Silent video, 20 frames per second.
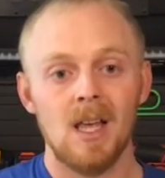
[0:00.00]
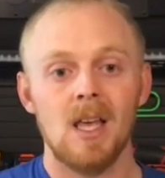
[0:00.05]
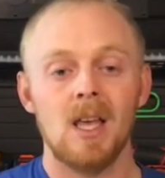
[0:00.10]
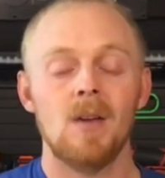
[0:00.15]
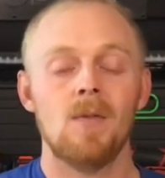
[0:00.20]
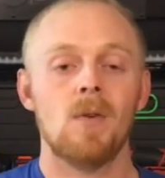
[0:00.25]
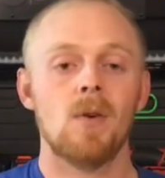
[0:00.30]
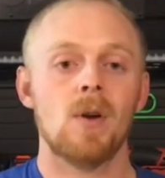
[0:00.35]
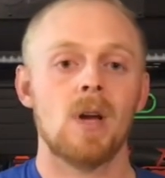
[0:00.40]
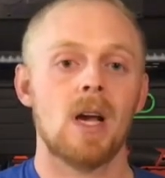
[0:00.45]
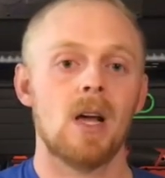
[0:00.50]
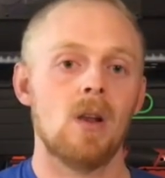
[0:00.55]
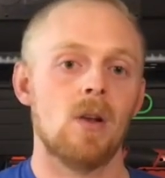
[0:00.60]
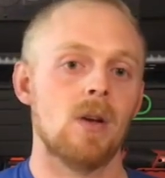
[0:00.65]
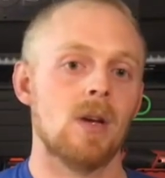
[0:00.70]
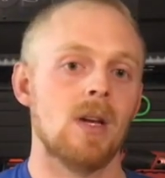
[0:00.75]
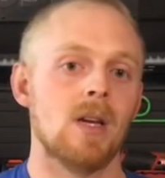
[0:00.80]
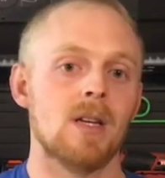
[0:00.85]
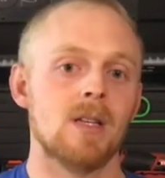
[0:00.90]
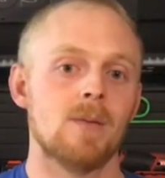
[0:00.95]
If you're not
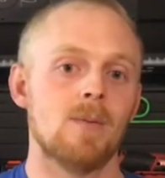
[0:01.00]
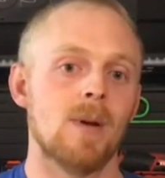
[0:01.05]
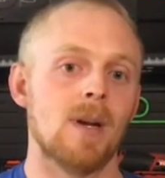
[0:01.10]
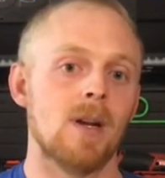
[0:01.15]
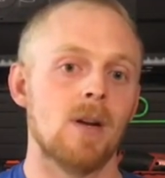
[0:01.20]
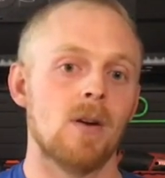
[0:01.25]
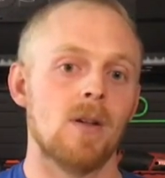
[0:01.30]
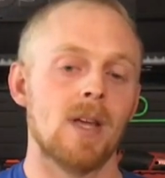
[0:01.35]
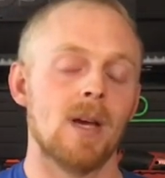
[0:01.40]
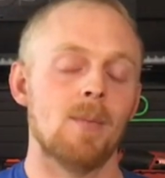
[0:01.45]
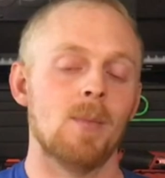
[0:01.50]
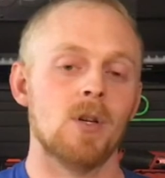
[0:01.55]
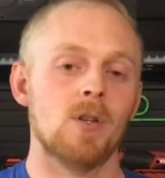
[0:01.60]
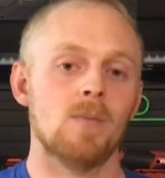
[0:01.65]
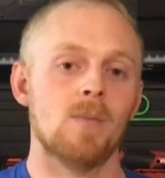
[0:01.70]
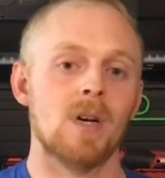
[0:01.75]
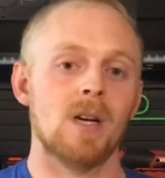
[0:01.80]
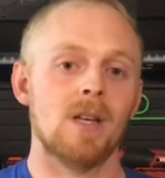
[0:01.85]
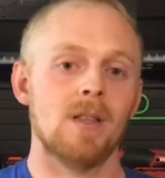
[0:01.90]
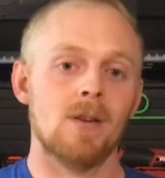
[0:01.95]
looking at spending all that
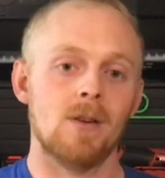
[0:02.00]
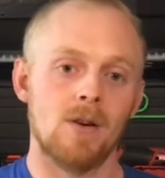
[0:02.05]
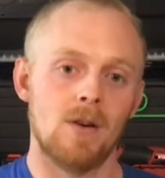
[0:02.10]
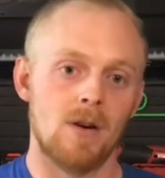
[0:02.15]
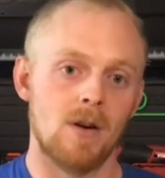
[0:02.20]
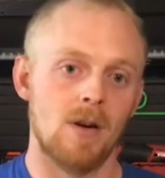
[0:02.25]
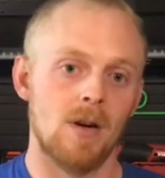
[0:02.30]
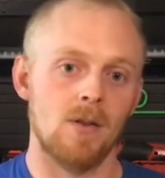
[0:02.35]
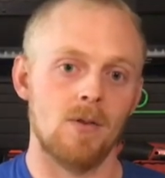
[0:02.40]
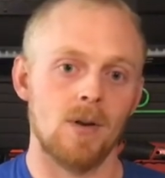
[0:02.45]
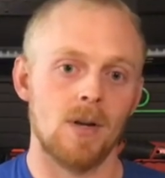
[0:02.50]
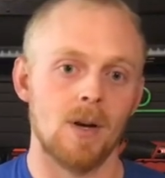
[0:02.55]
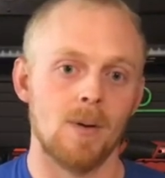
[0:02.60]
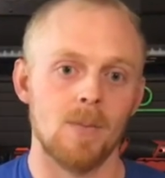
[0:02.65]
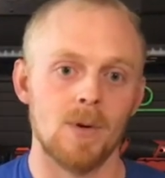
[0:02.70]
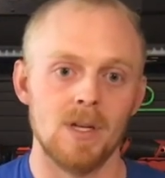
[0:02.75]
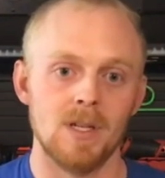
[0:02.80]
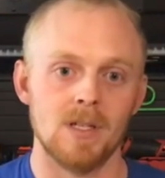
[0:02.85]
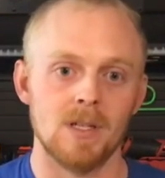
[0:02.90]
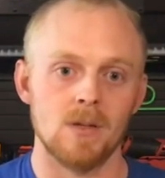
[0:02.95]
much money, there are other
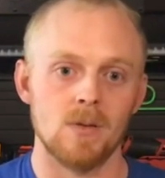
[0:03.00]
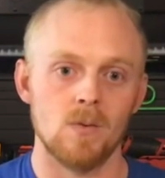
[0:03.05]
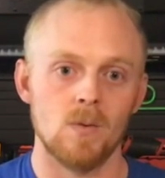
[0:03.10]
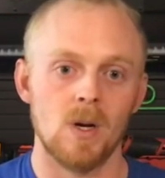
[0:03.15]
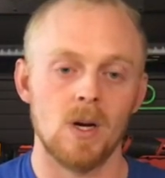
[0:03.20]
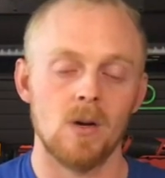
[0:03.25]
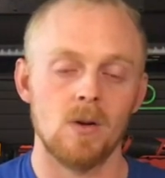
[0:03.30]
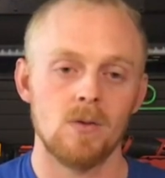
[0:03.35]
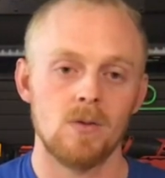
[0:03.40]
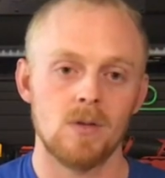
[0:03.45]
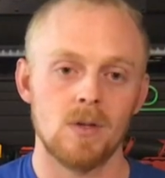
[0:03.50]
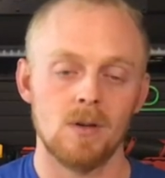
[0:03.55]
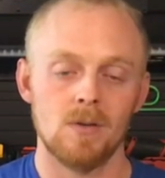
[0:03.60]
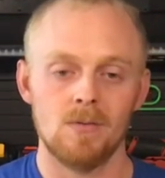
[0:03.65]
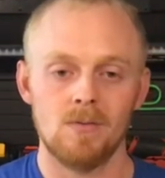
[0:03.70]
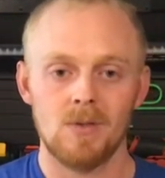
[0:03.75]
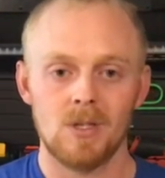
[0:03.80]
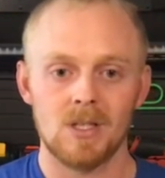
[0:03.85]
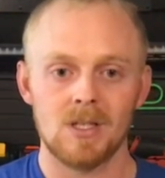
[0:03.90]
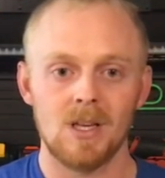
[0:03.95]
companies as well.
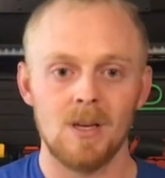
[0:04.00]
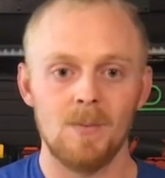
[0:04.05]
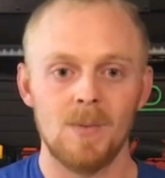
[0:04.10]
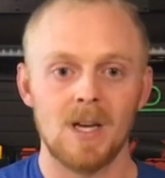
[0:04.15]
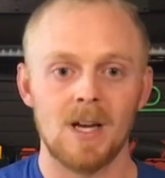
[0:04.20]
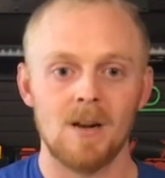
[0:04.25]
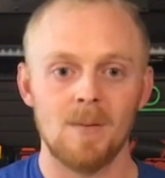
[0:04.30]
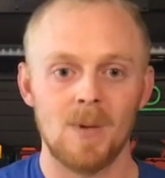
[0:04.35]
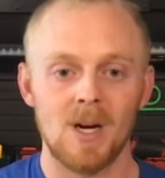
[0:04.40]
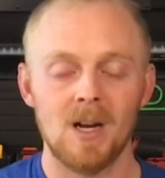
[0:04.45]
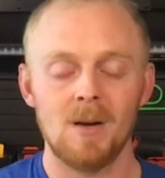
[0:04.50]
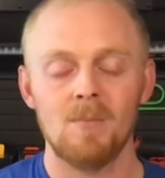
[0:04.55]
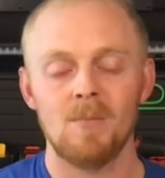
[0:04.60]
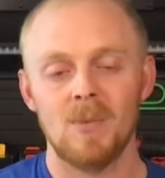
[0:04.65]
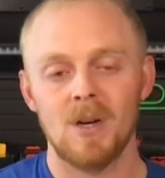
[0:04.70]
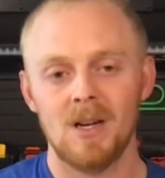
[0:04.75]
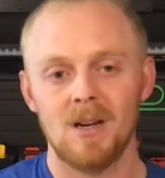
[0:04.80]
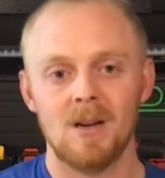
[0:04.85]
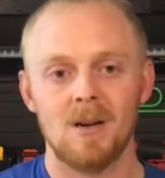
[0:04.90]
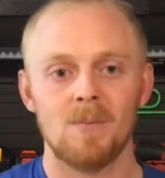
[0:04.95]
So just keep that in mind,
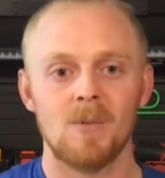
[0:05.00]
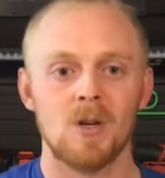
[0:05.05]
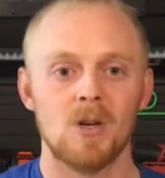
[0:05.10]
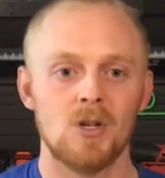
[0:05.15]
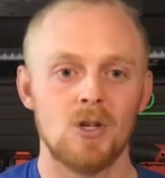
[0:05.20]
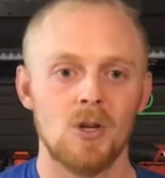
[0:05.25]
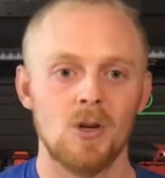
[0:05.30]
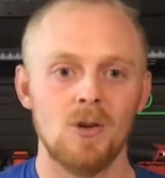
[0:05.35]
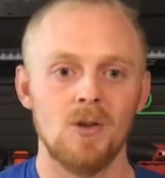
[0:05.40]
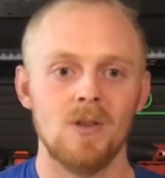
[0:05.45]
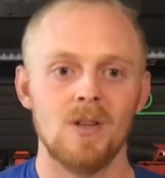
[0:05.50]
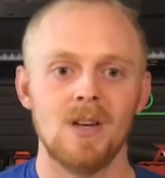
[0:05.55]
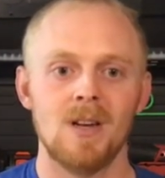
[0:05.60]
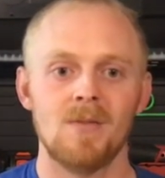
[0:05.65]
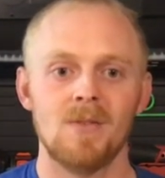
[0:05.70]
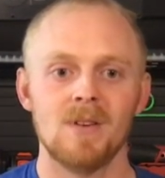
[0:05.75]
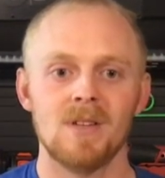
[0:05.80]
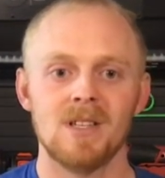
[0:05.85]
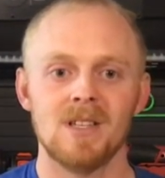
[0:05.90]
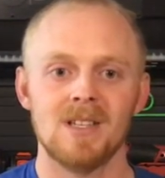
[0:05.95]
but I'm gonna show you the
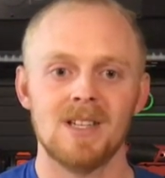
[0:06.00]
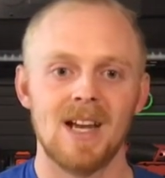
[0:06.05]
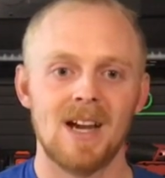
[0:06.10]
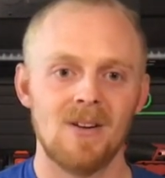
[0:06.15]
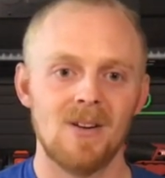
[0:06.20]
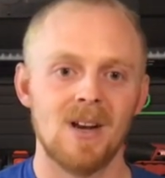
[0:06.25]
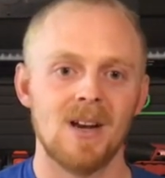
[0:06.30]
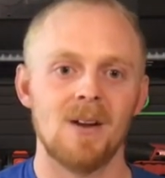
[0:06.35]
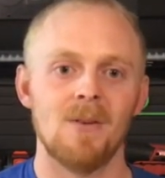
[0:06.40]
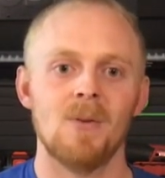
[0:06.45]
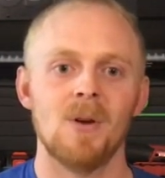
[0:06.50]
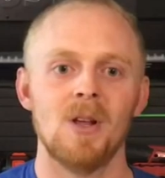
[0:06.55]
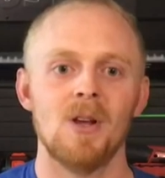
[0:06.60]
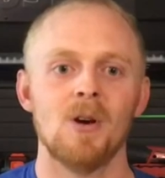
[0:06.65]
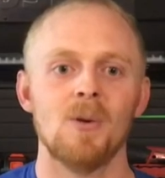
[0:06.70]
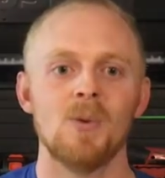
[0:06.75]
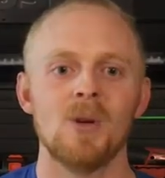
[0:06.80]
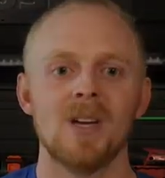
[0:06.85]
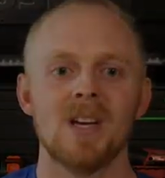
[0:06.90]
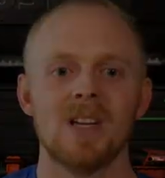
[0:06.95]
differences now and I really hope you